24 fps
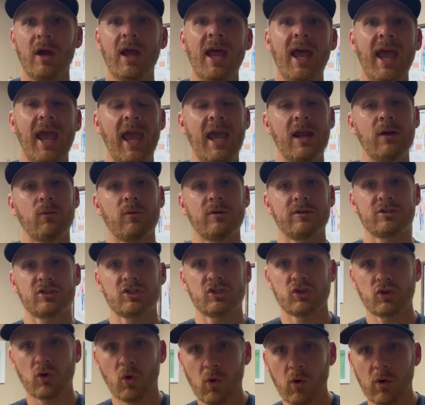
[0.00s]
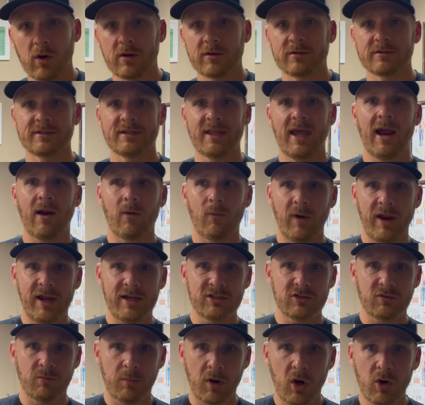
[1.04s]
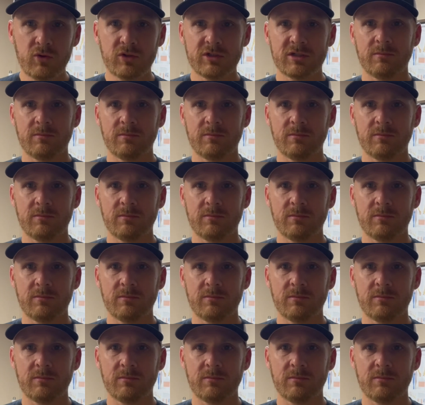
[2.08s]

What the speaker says: and restores that range of motion,